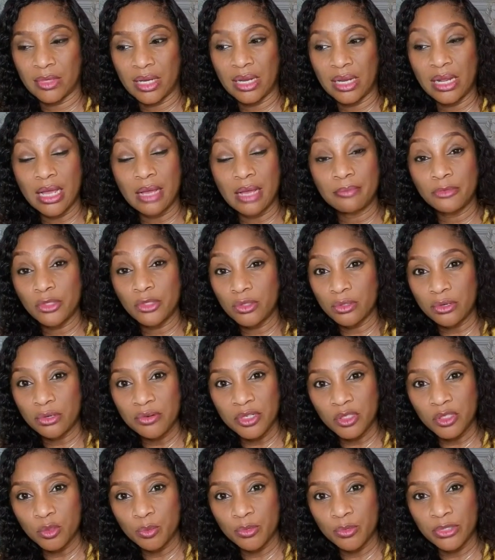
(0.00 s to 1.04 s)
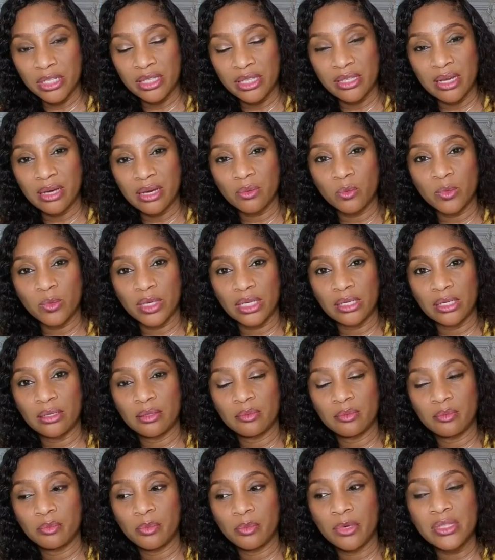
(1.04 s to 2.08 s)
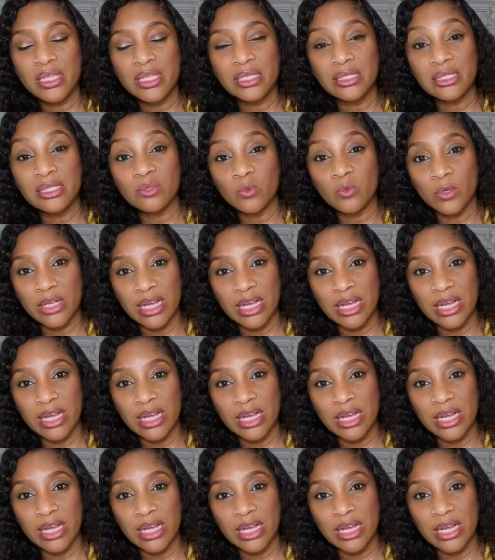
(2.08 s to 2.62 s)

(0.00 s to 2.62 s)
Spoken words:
And I am sorry to put it that way, but this is